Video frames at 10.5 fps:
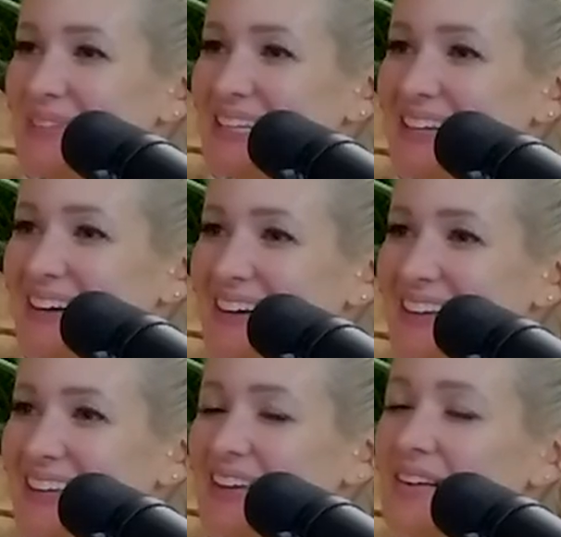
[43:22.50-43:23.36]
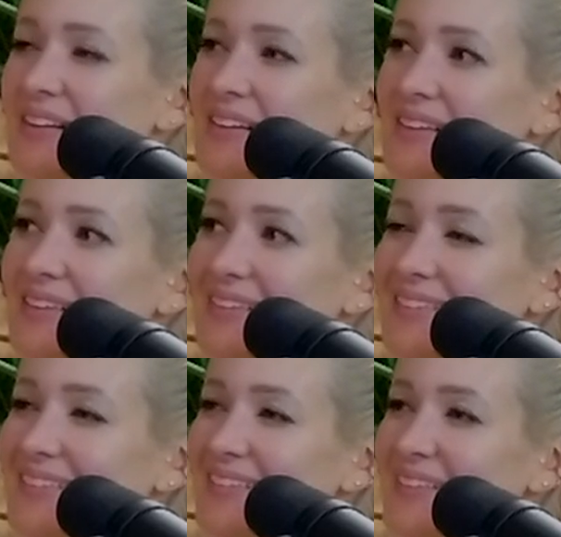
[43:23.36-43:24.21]
a big cock. Yeah.
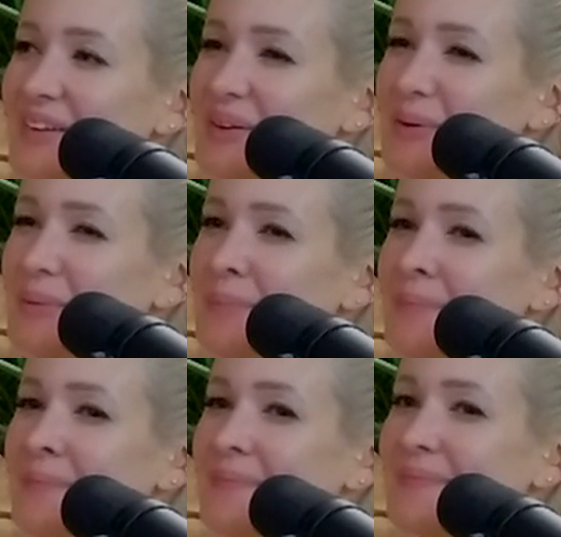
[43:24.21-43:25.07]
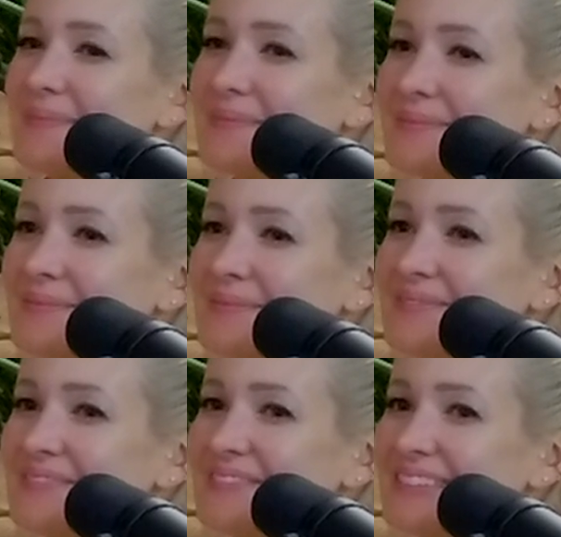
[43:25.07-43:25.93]
Um.
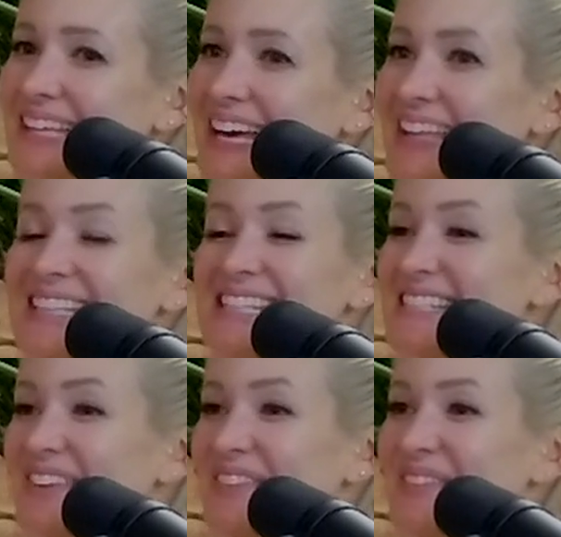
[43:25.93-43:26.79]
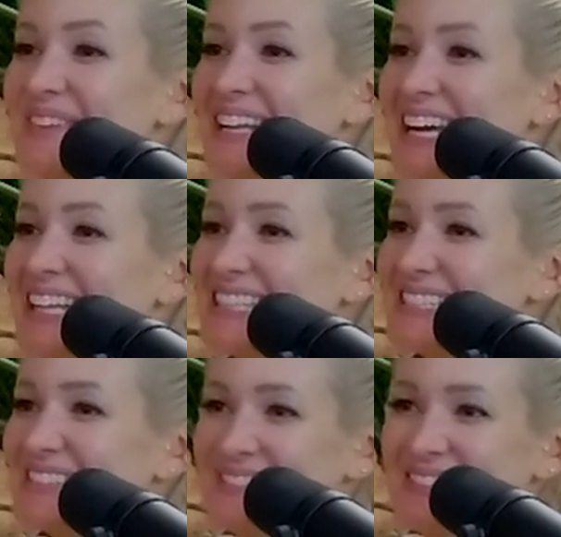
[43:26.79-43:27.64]
And it's not for me to
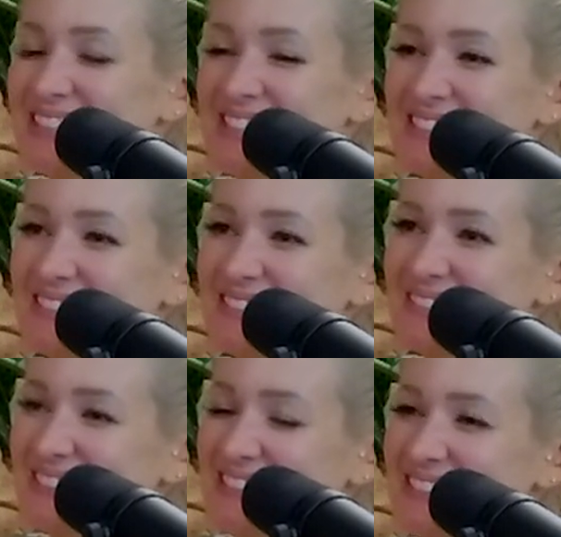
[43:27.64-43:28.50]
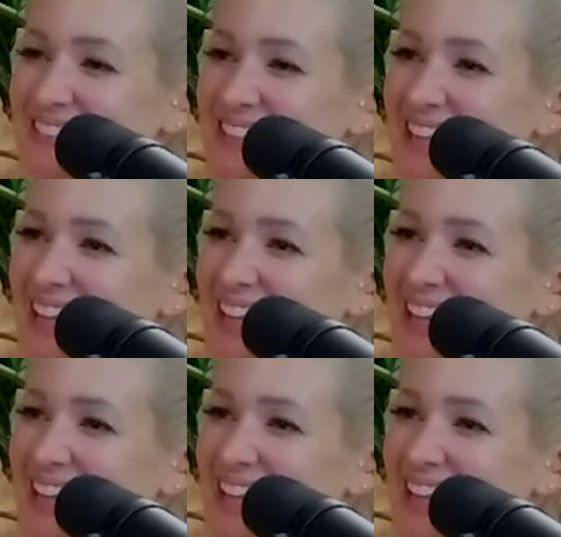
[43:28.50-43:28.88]
answer. No, would I know. You, would you do